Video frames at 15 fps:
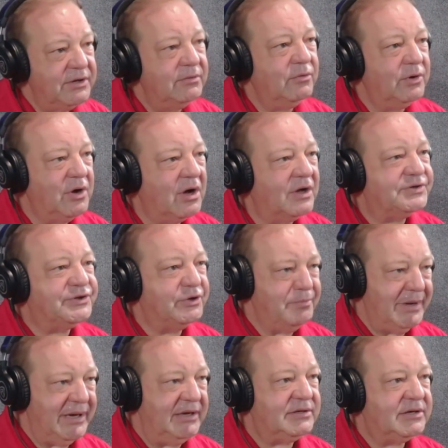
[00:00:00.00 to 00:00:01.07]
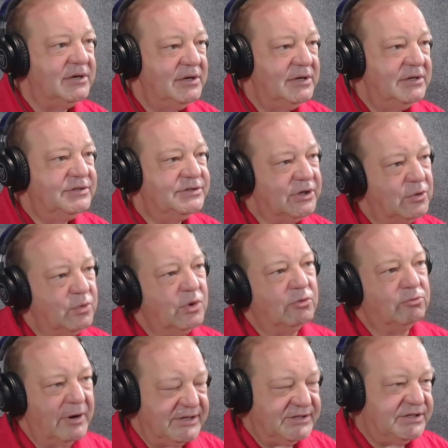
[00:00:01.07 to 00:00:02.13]
we also meet. So we'll
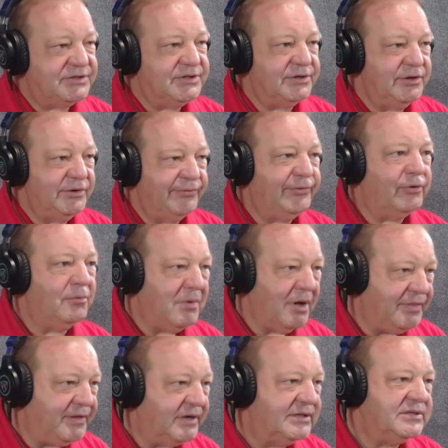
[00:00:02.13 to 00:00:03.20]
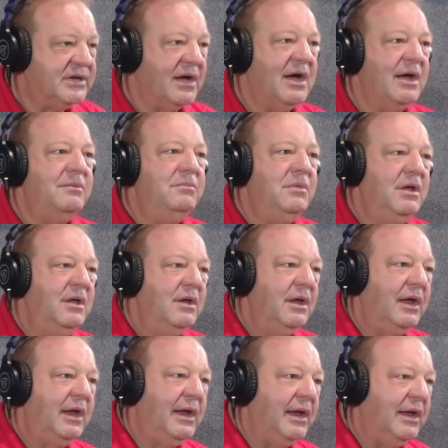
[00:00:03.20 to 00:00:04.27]
rent it to you for a month at a time,
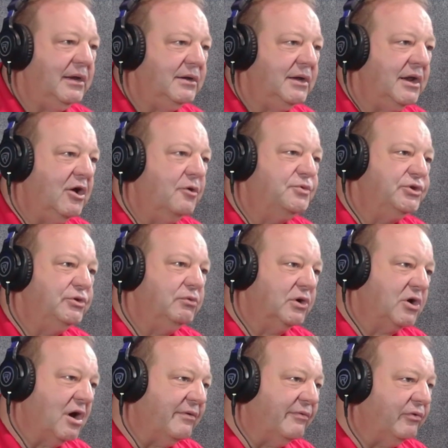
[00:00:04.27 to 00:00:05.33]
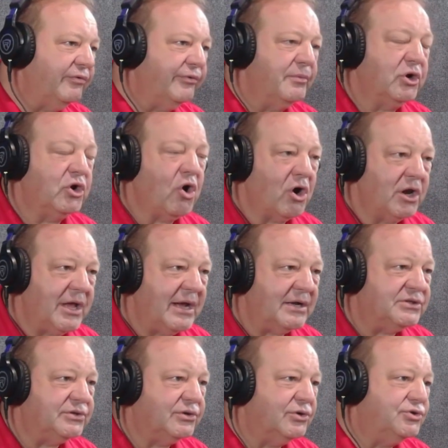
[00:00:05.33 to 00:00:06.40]
and it helps you recover from a cardiac
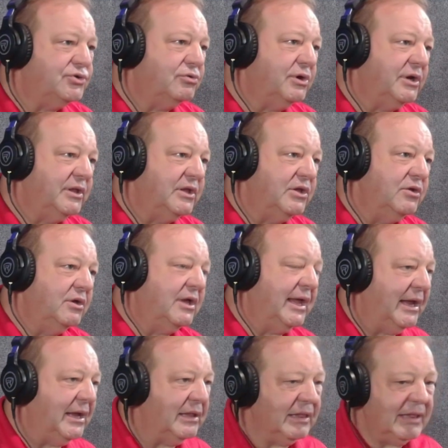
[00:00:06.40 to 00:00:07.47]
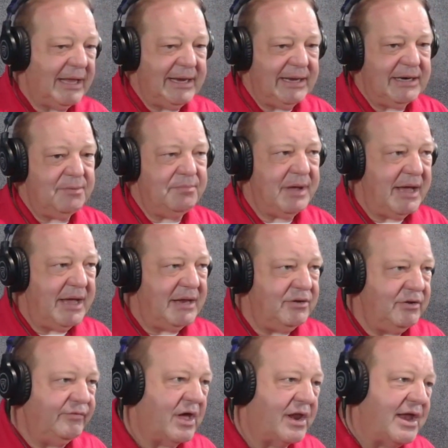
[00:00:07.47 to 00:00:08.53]
surgery that you can't lay in a bed.
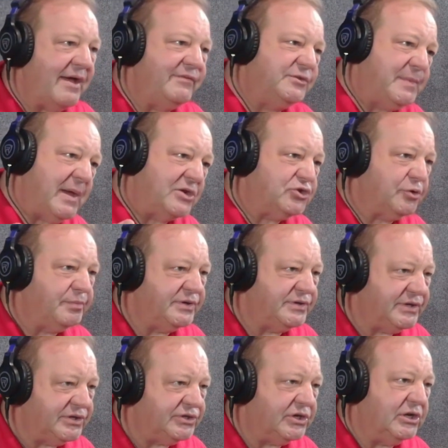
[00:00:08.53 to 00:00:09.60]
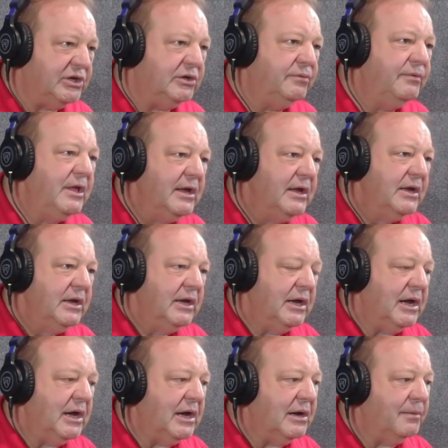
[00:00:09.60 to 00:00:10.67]
You've got to have special positioning,
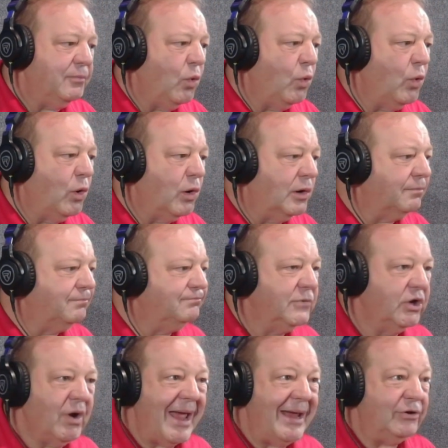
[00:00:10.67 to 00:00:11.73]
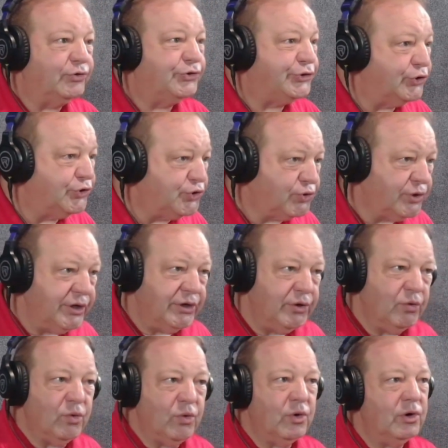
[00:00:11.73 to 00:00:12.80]
or ankle surgery,
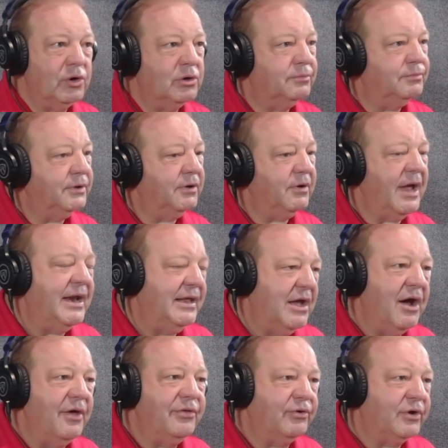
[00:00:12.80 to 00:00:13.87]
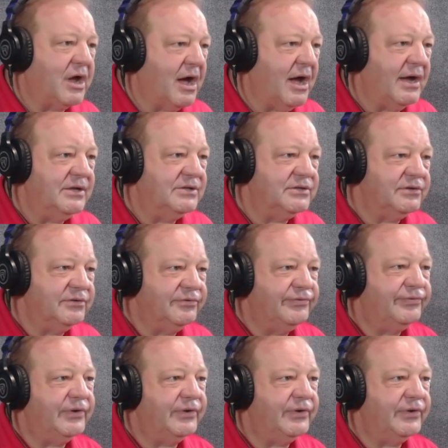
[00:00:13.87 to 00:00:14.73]
or any other kinds of